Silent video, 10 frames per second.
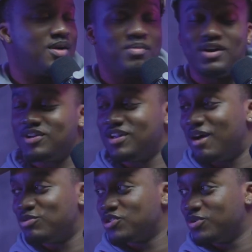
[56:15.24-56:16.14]
Am I gonna
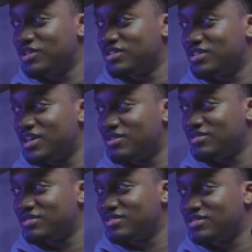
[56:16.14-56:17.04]
outro it
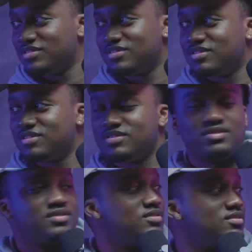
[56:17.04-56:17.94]
now? Wait, it's all suggestion.